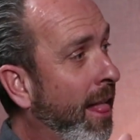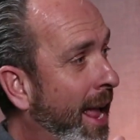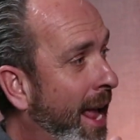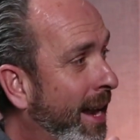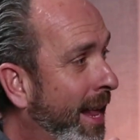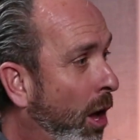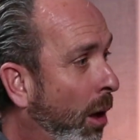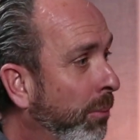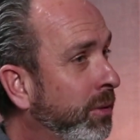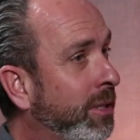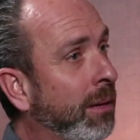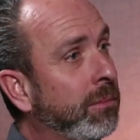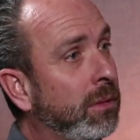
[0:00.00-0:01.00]
and it helps
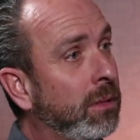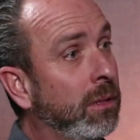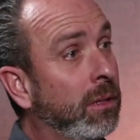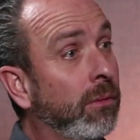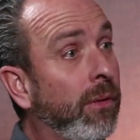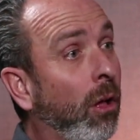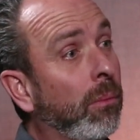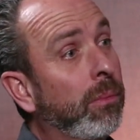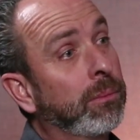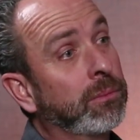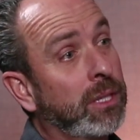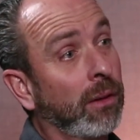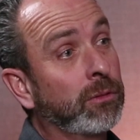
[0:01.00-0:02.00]
them develop
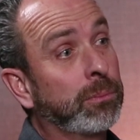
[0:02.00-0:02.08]
themselves